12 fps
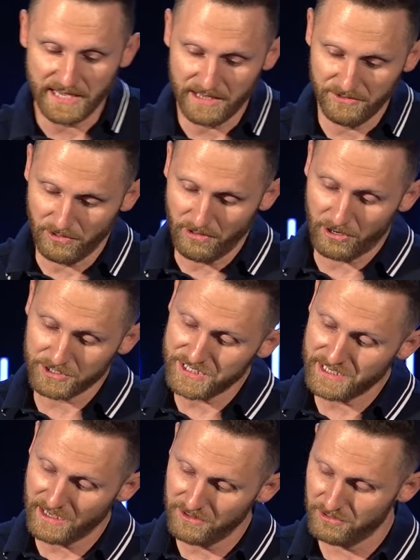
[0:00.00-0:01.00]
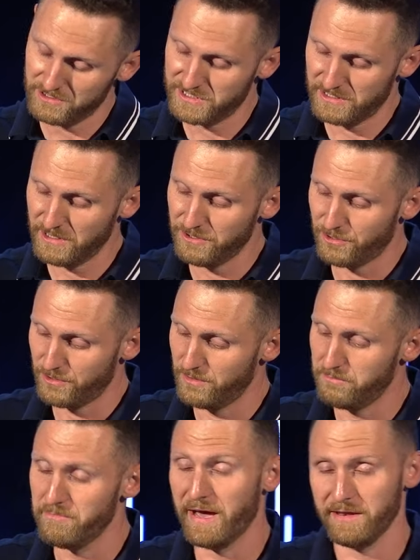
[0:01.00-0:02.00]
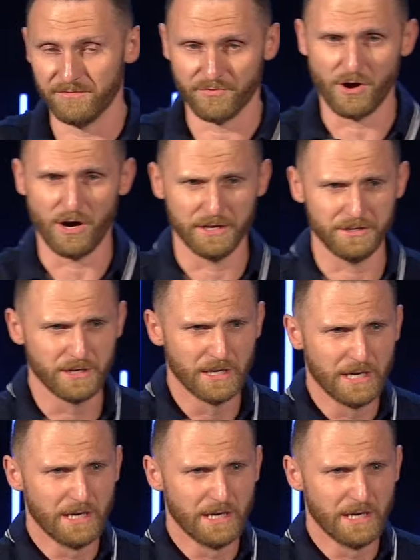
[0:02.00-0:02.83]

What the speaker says: Kendall. R.T. Kendall is another man of God.